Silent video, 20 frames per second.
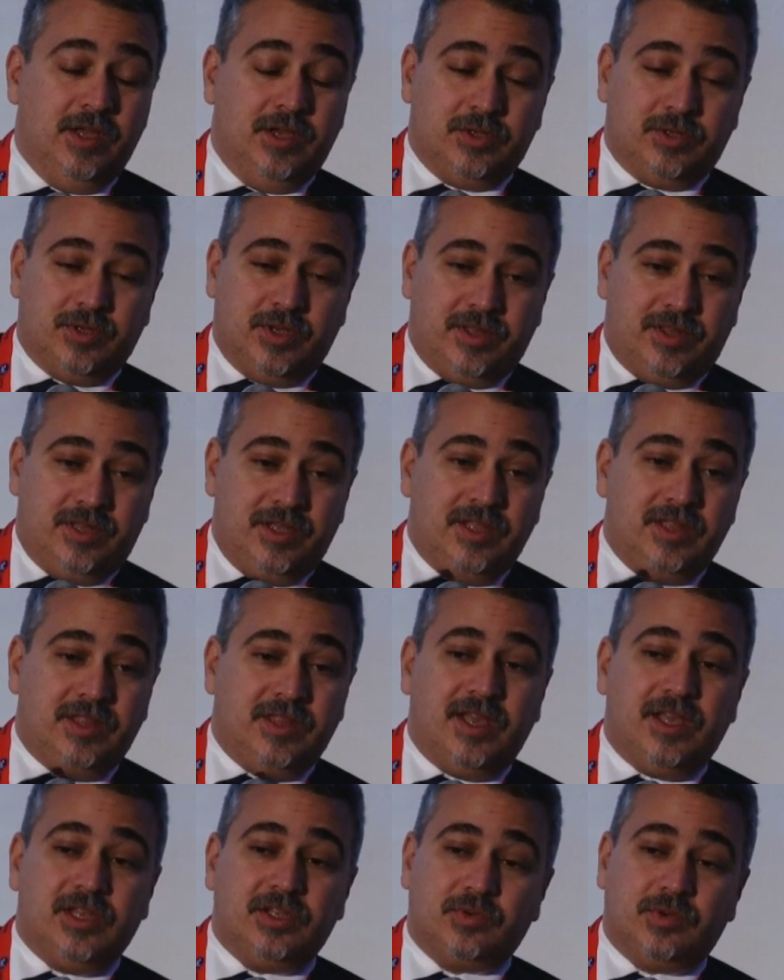So I think
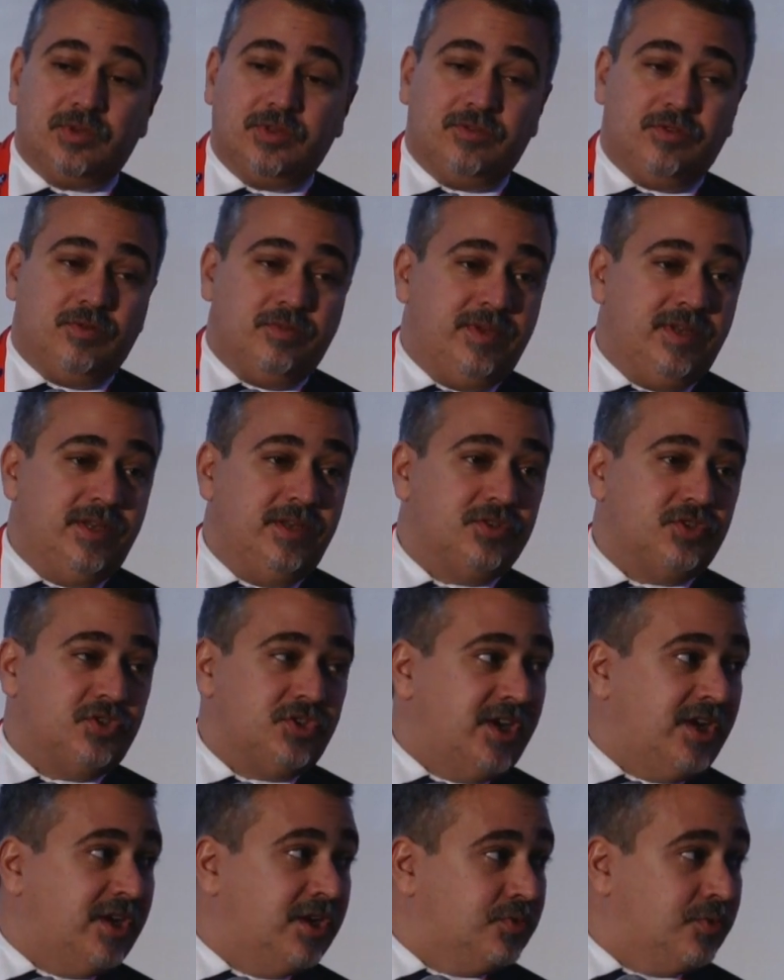that's one of the biggest
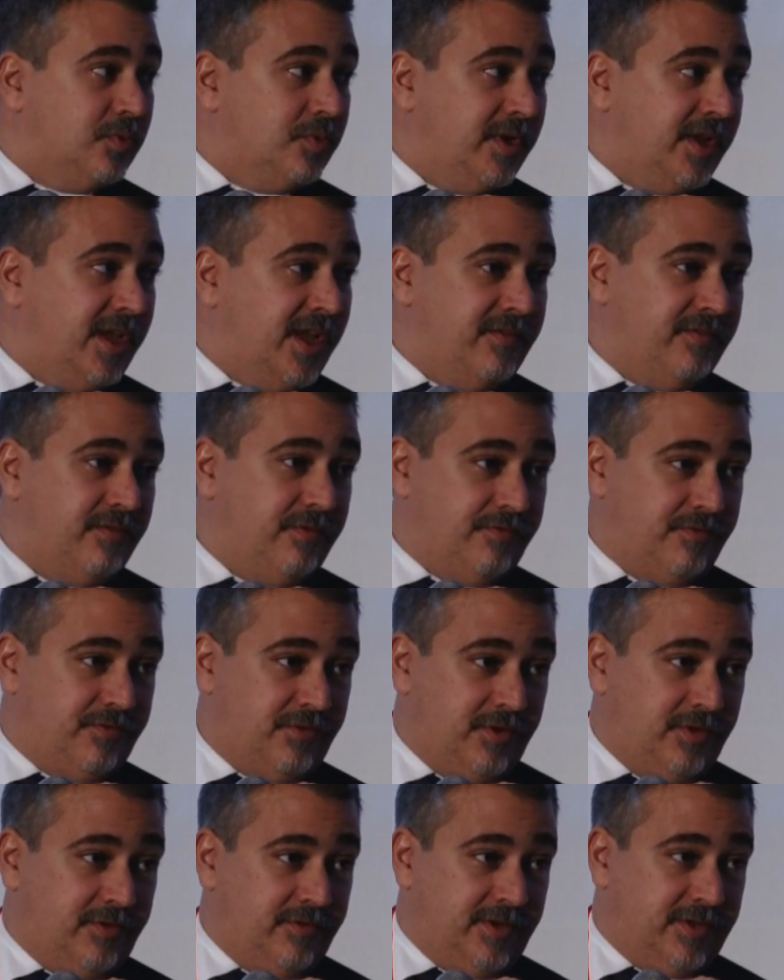challenges we will have in
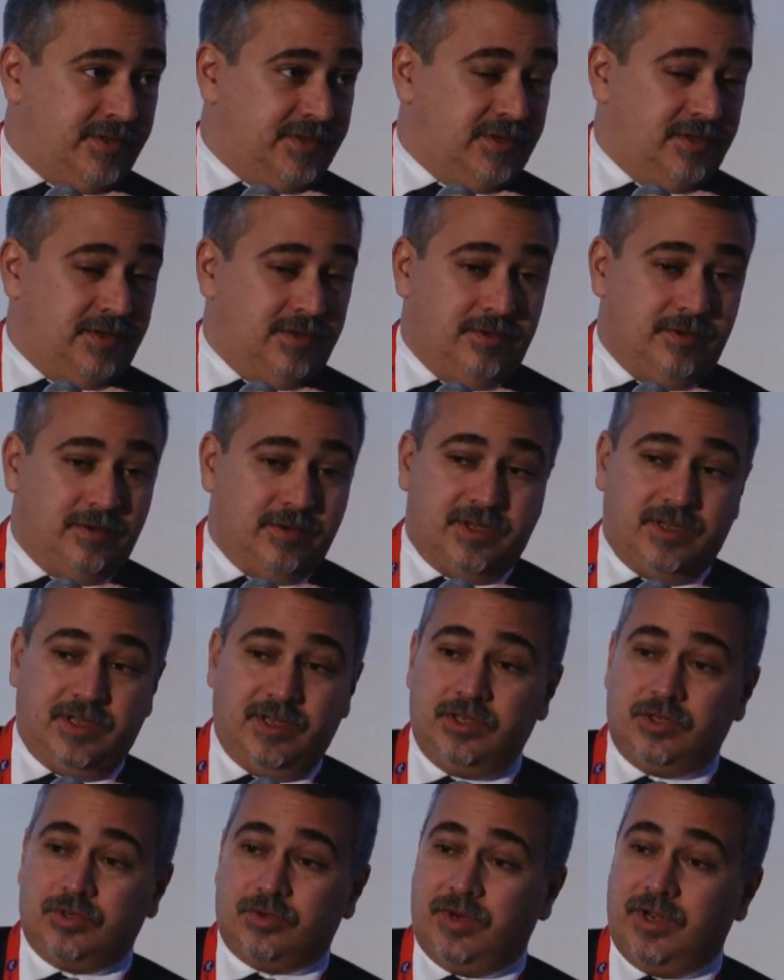front of us,
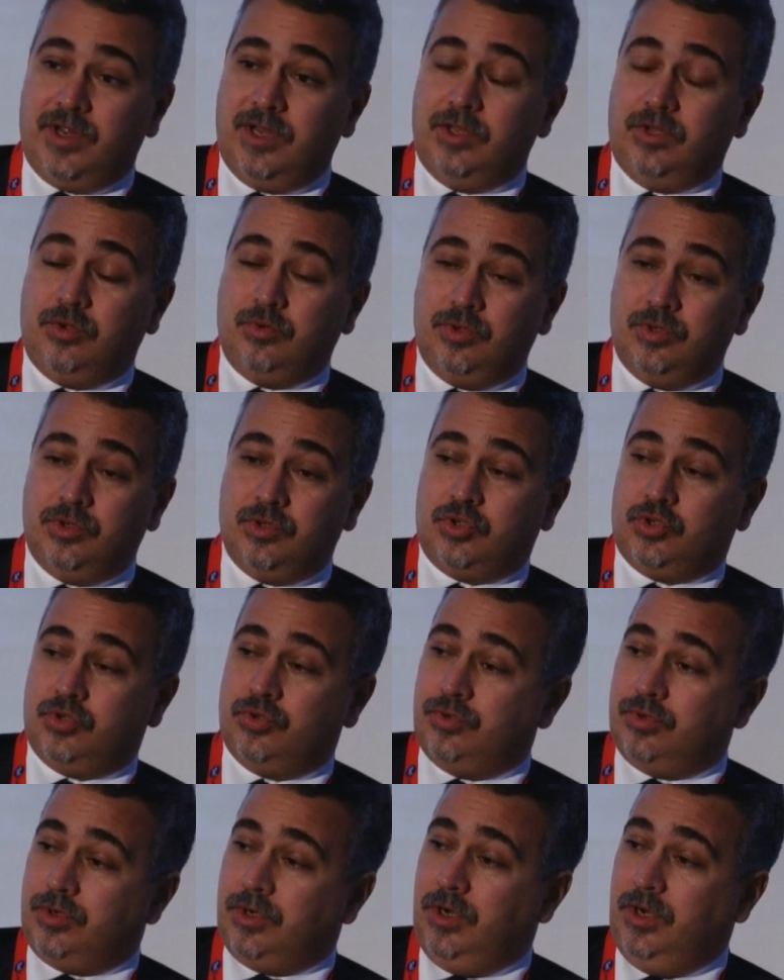okay? Trying to
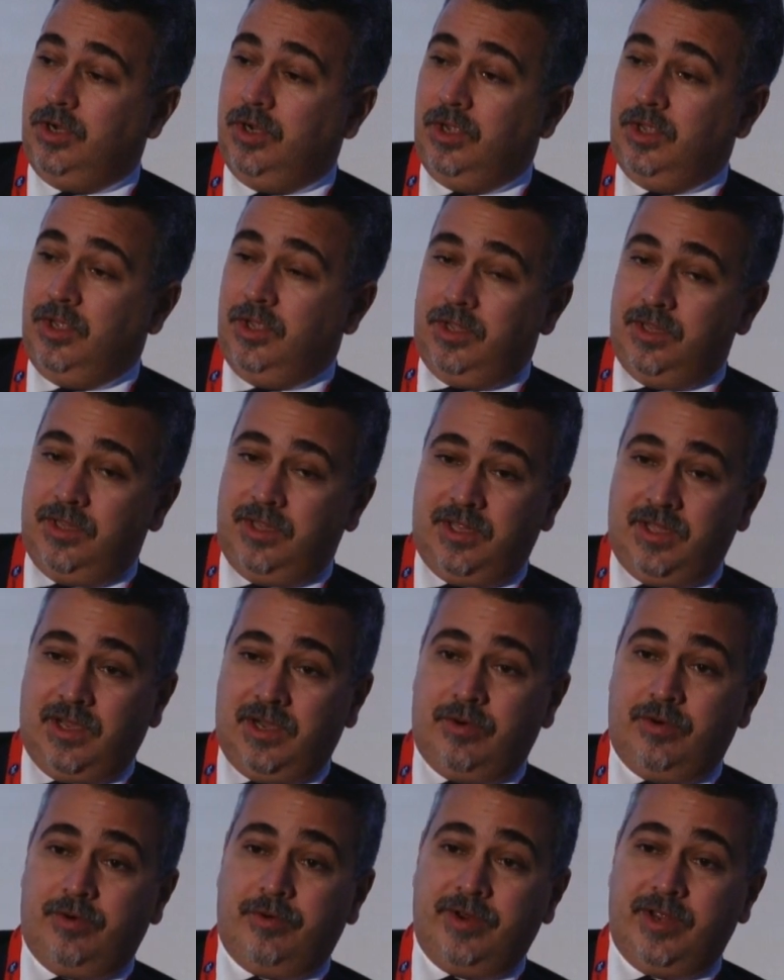ensure that
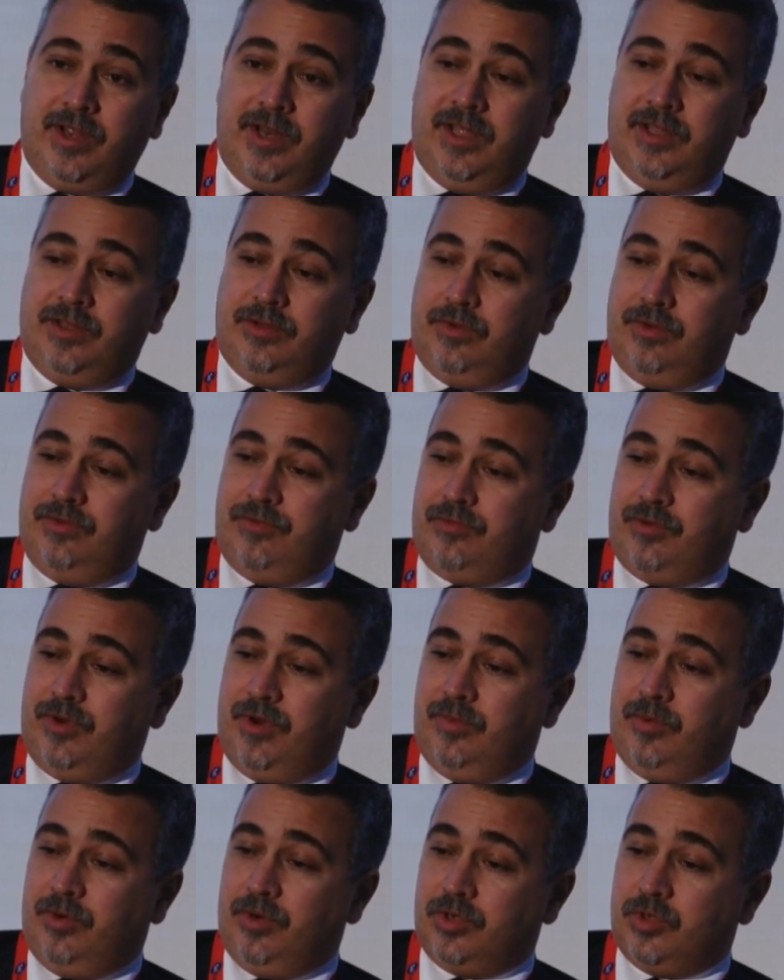our regulatory
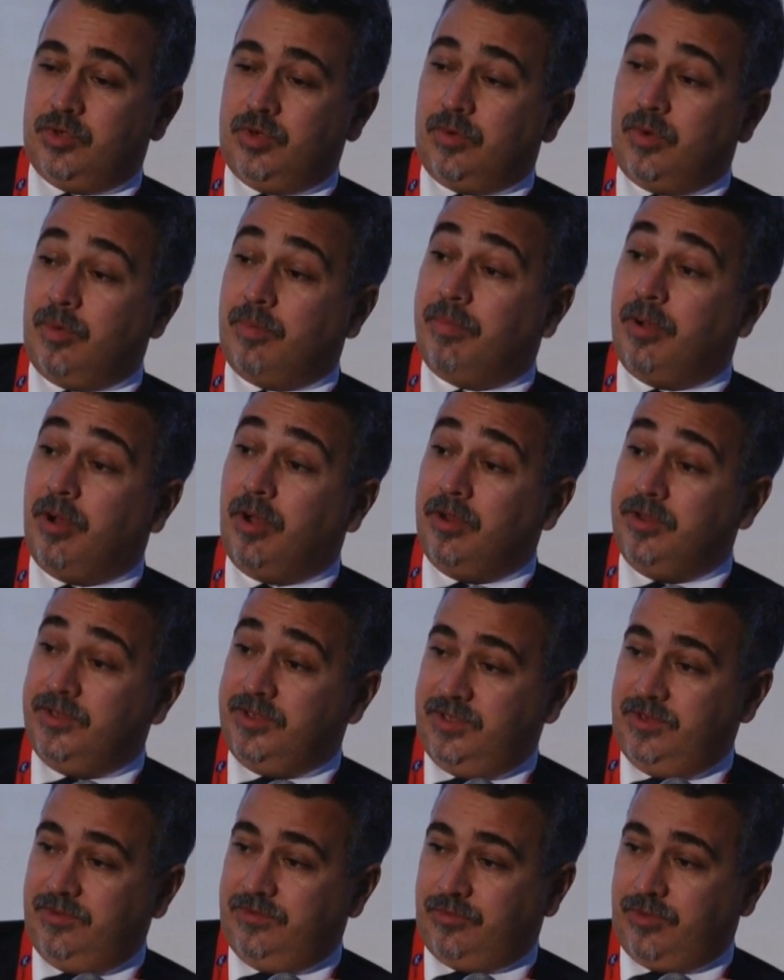frameworks, our
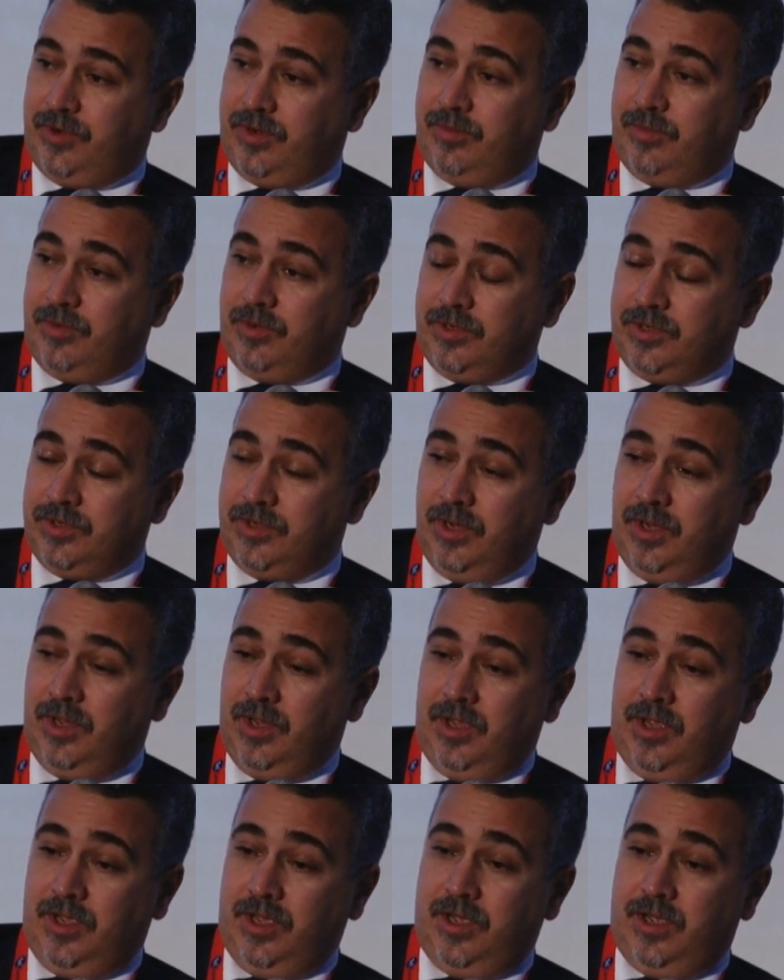policy frameworks,
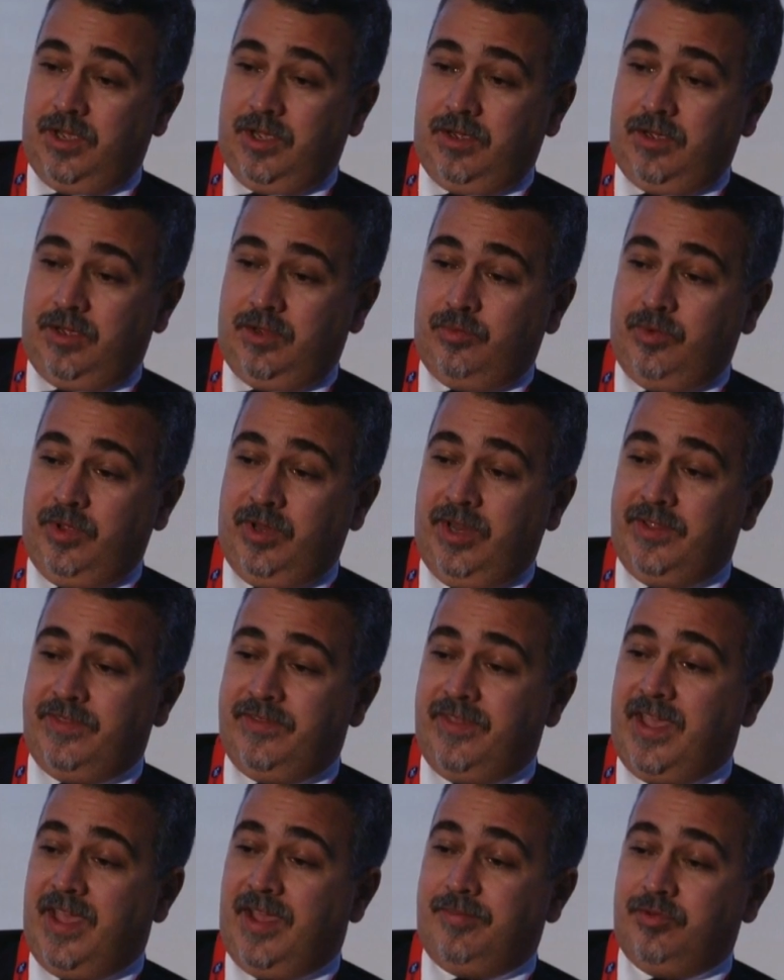will
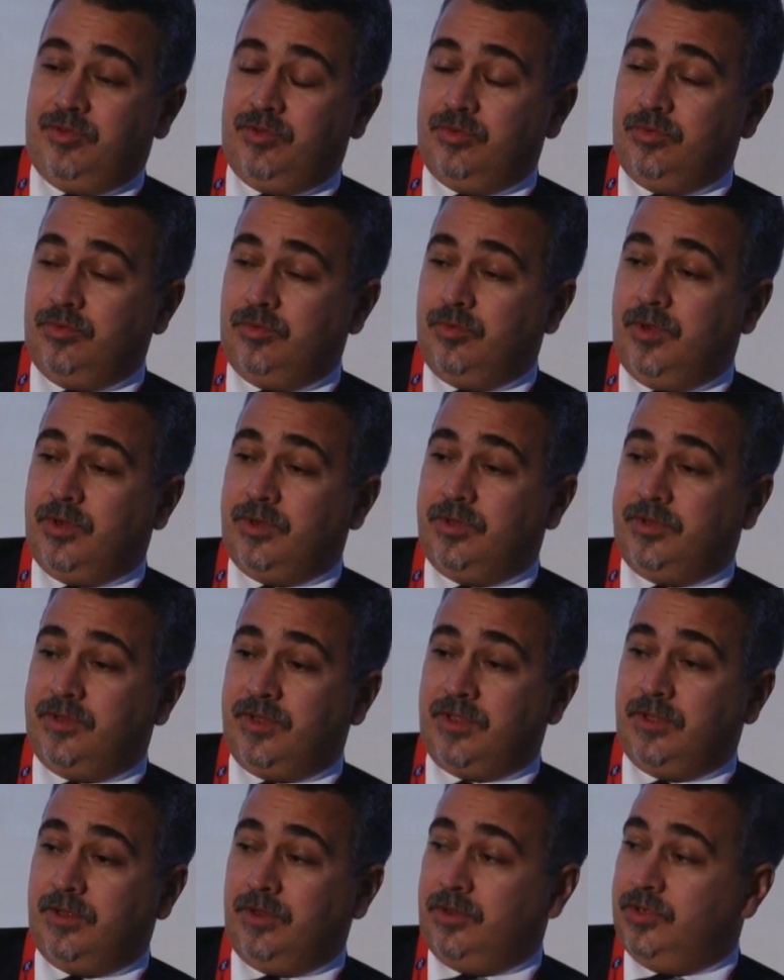adapt to where the
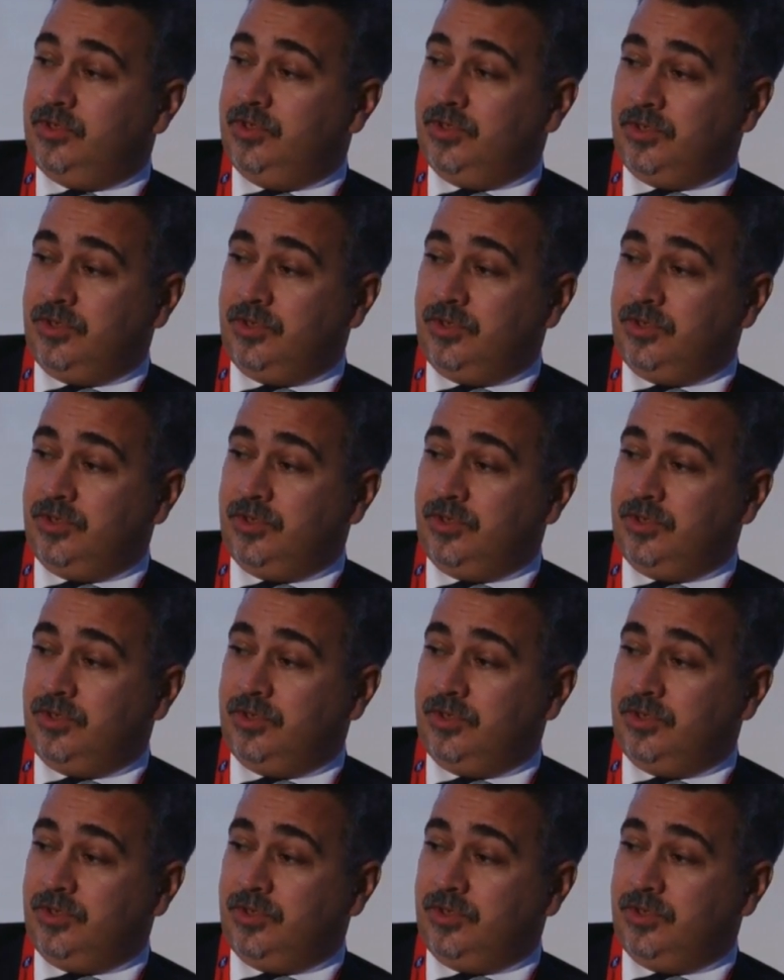technology is